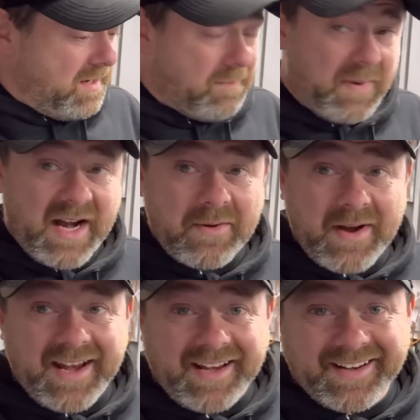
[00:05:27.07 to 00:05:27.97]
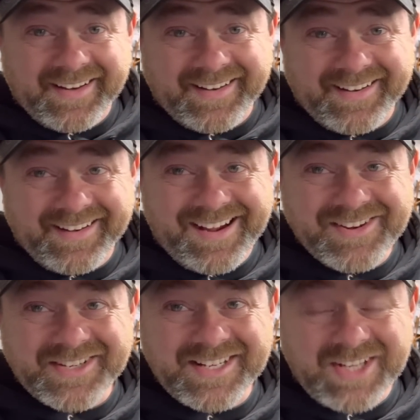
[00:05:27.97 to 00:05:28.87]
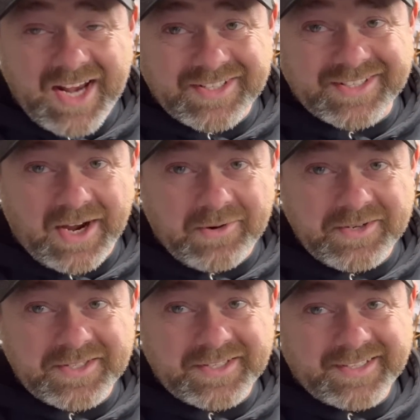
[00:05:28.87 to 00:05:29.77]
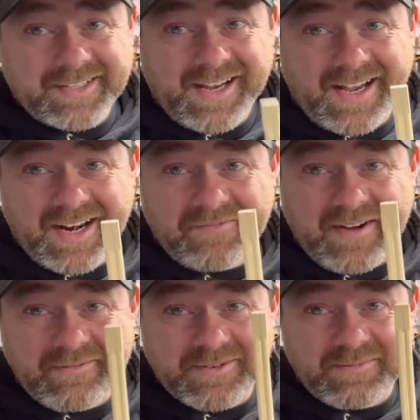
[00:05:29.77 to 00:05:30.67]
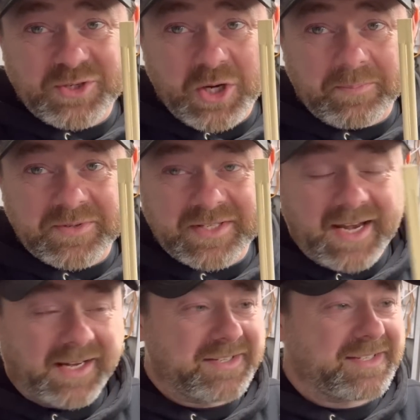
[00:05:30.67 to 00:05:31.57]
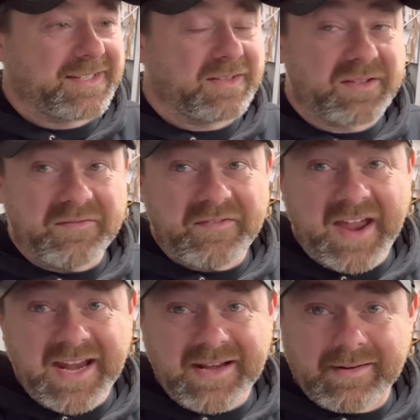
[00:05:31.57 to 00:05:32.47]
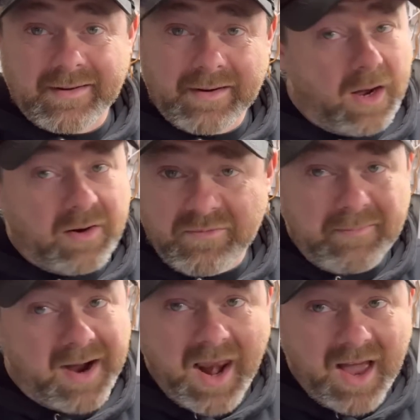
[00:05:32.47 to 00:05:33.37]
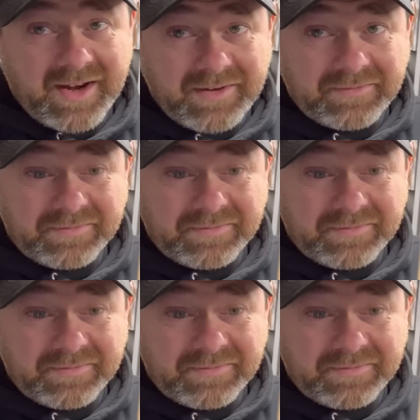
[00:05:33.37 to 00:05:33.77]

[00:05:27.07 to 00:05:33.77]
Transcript: But anyway, I was in Tesco's and I found some chopsticks. The vein of my life.